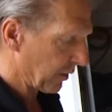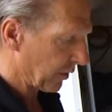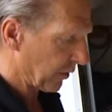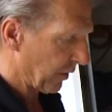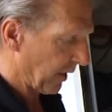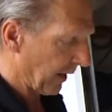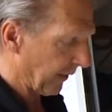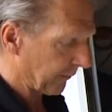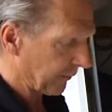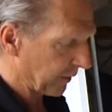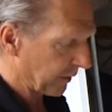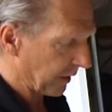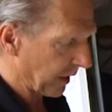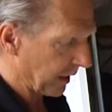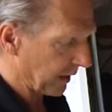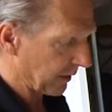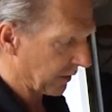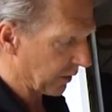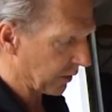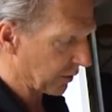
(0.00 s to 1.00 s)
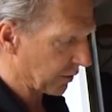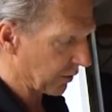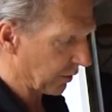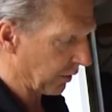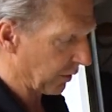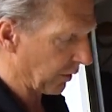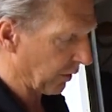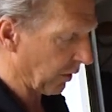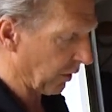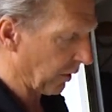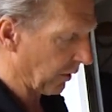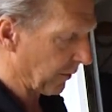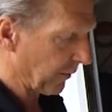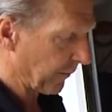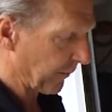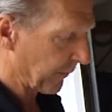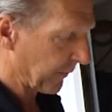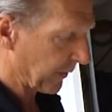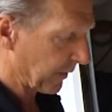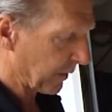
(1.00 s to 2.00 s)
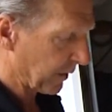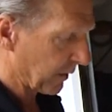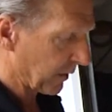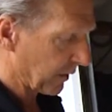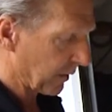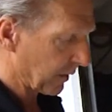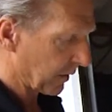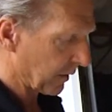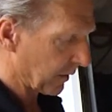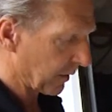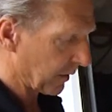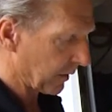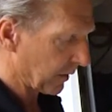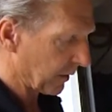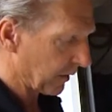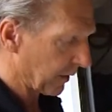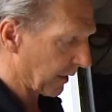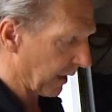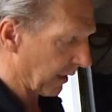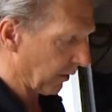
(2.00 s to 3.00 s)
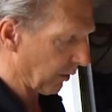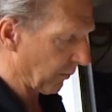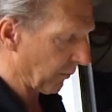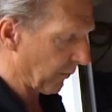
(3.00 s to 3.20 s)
you have to take this little yellow